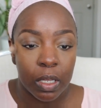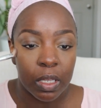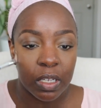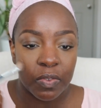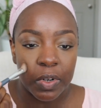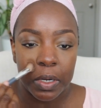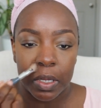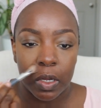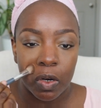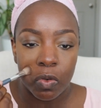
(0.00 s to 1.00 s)
it looks very
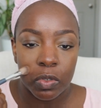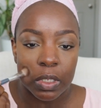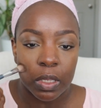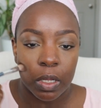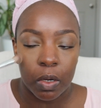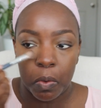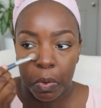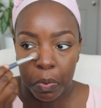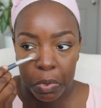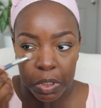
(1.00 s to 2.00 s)
golden though
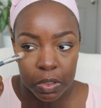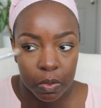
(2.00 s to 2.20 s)
with this.